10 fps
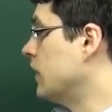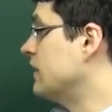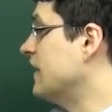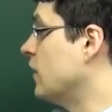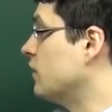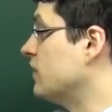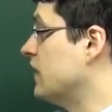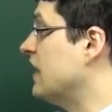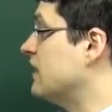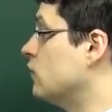Now,
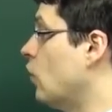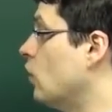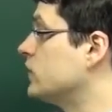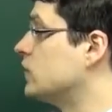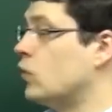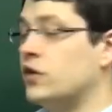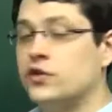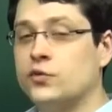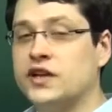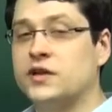and also while
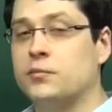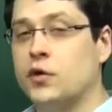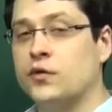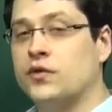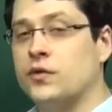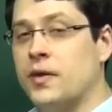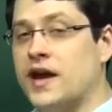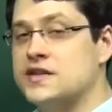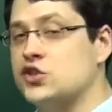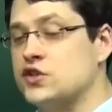you're reading both of the
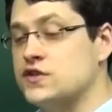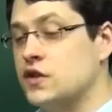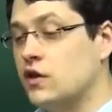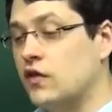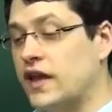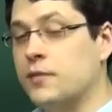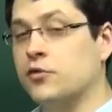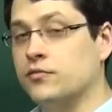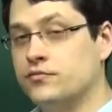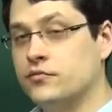passages,
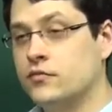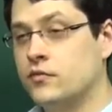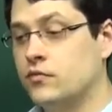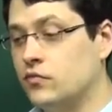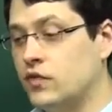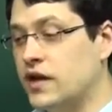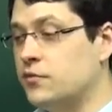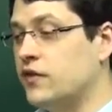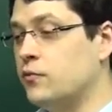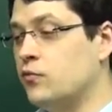label
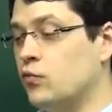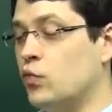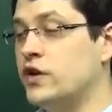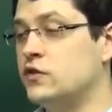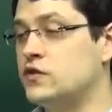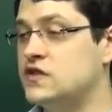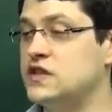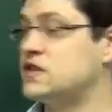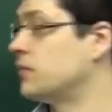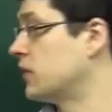them when you
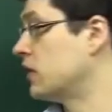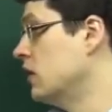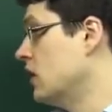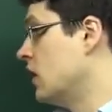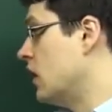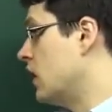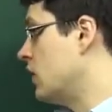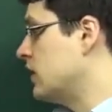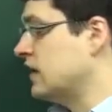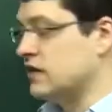see something.
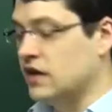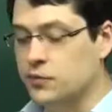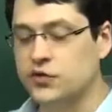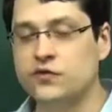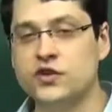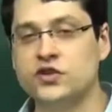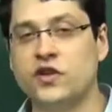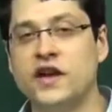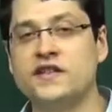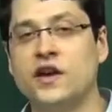It helps you
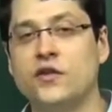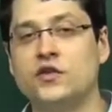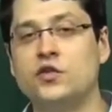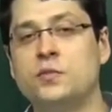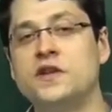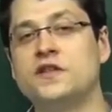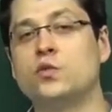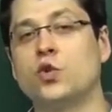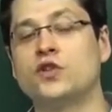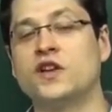visualize how the two
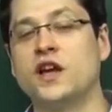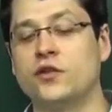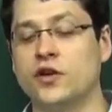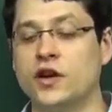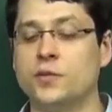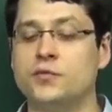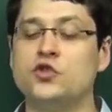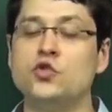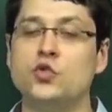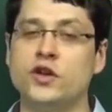pieces work together. It helps
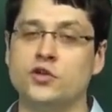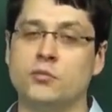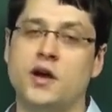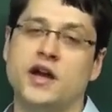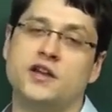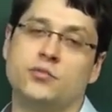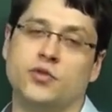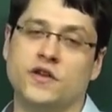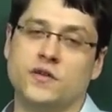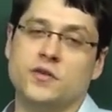you in your mind
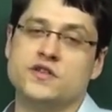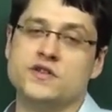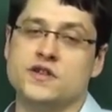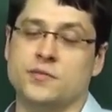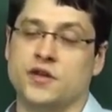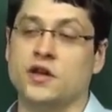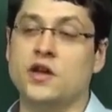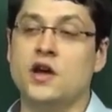bring them into something.